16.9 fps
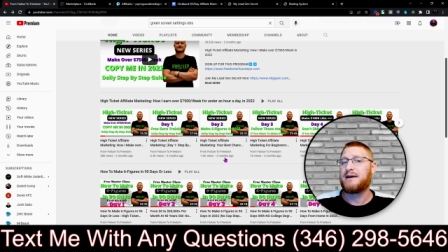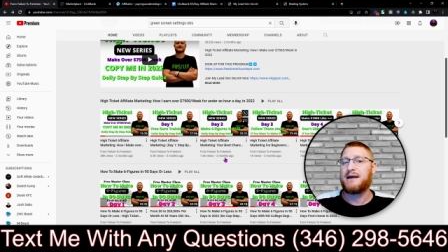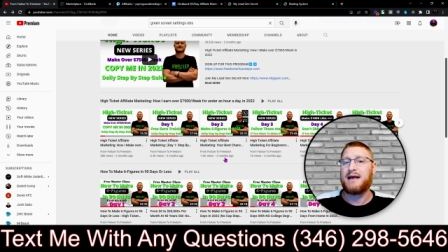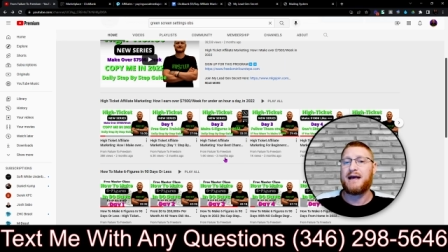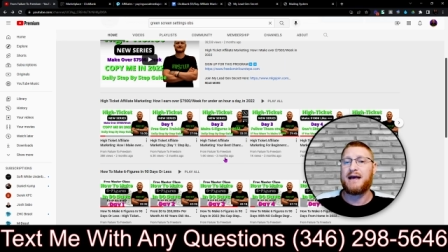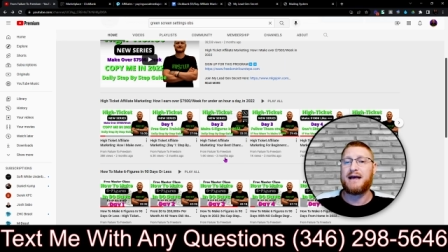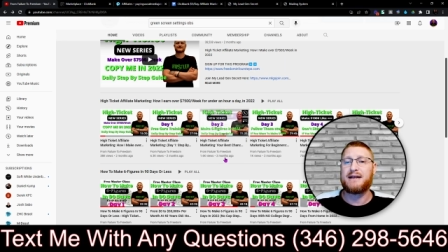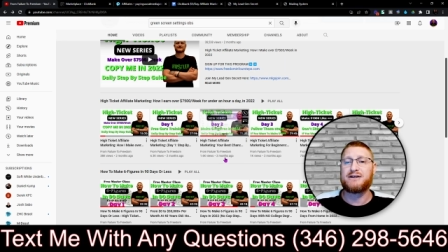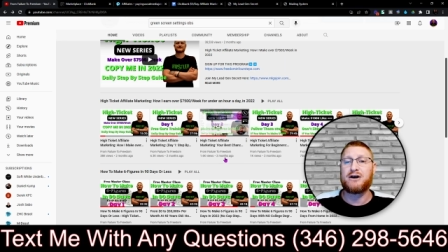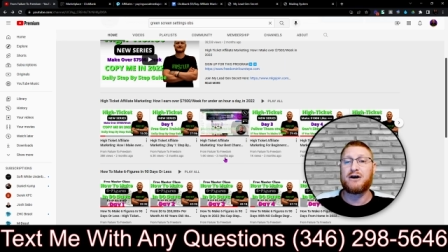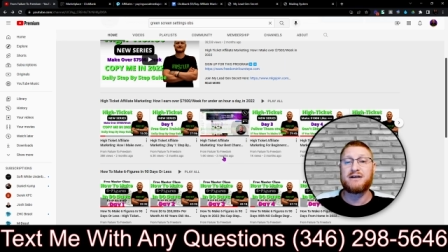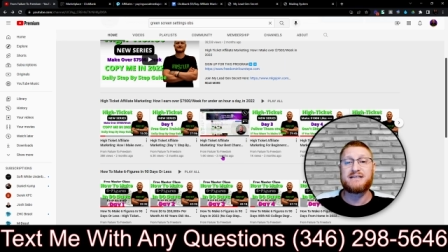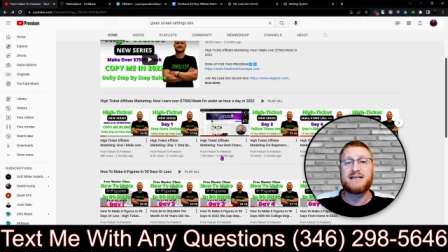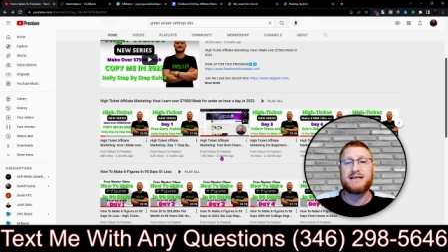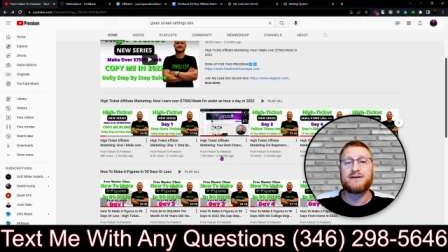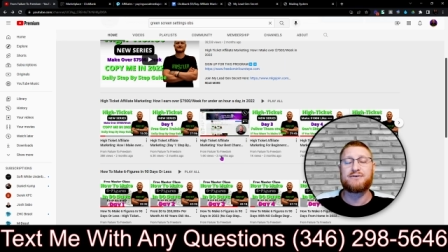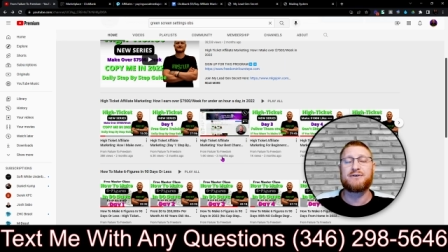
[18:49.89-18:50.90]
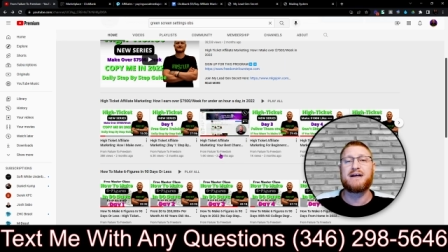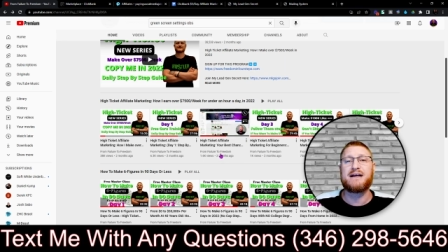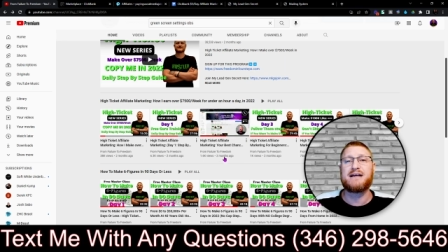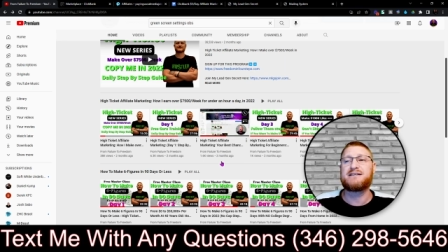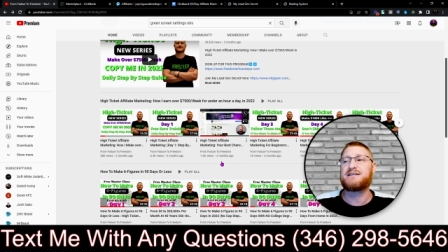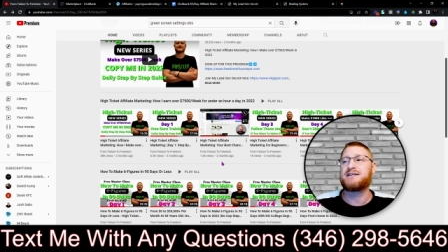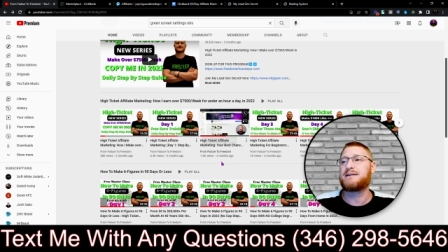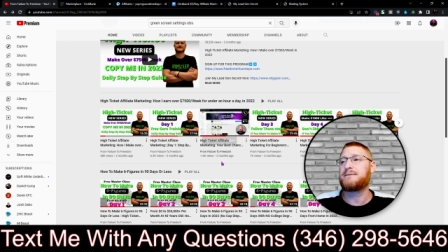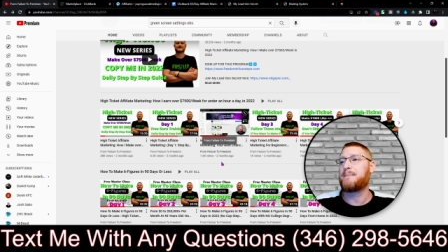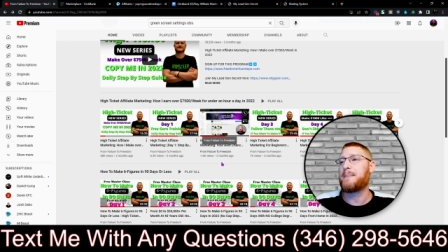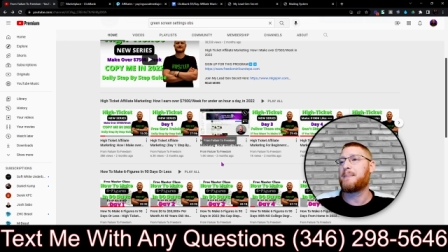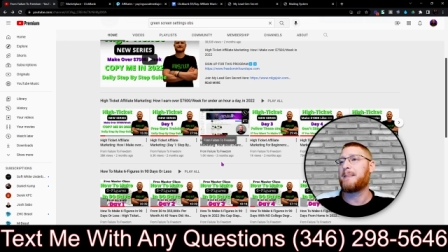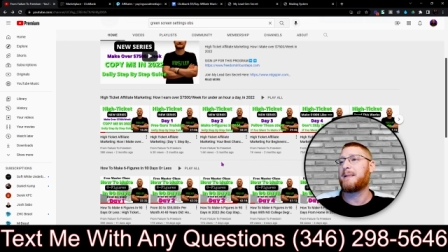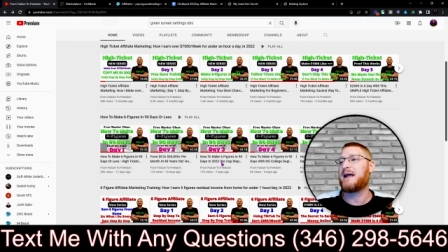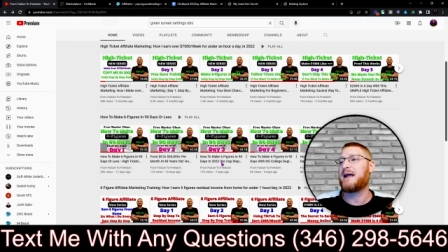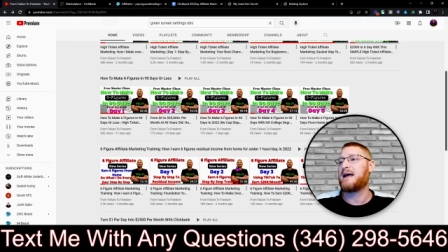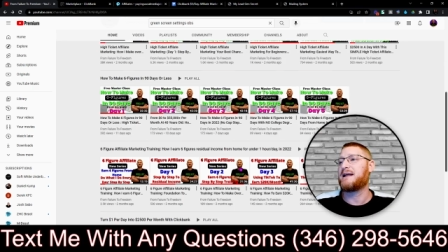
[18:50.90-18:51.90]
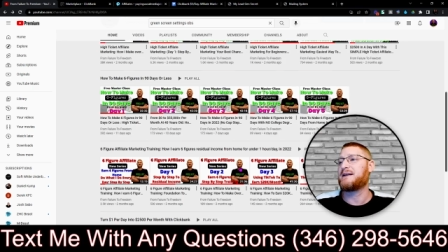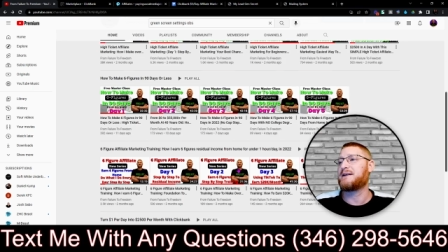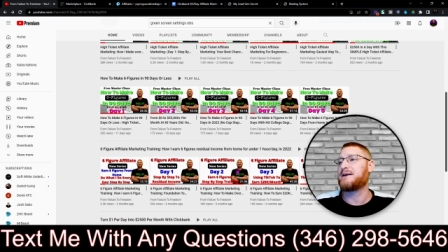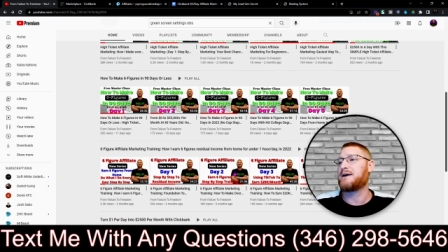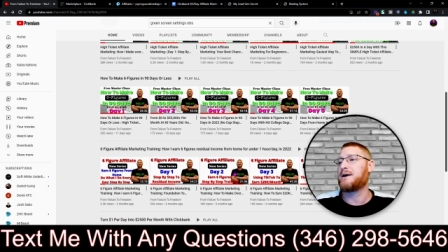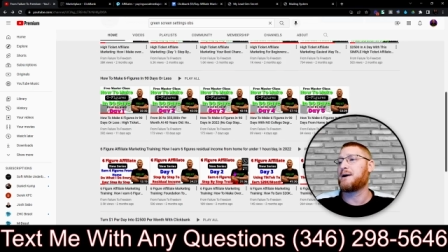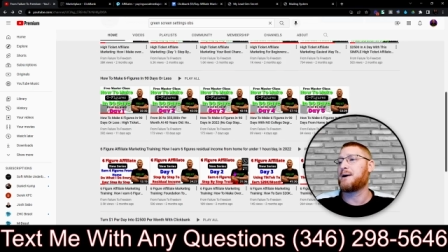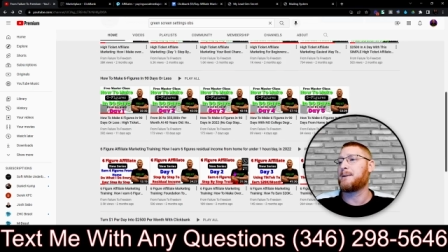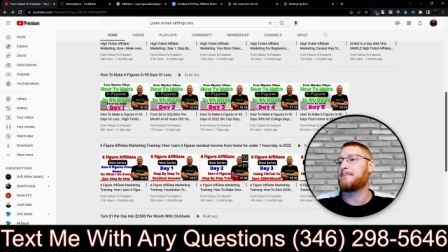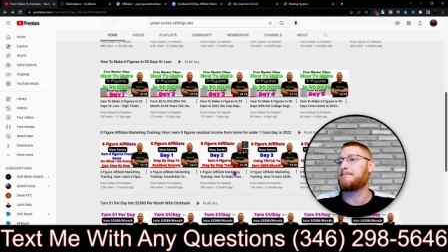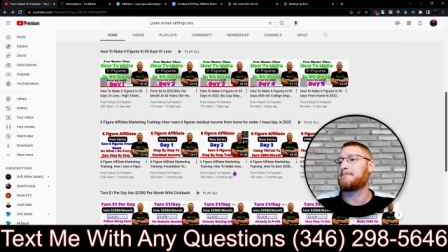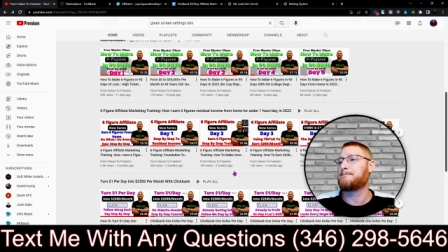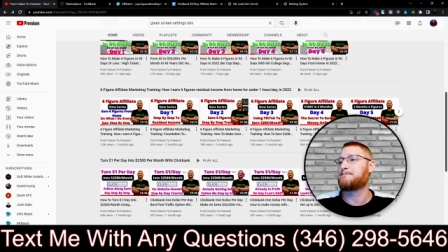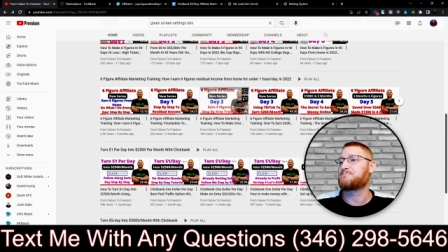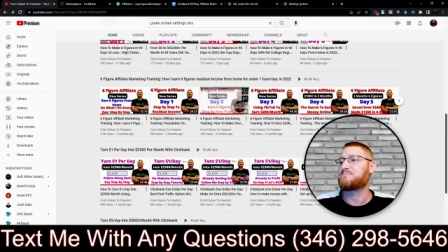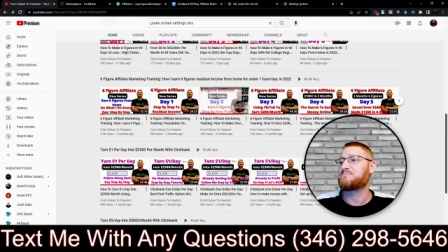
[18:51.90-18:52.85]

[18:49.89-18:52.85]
and content creation, and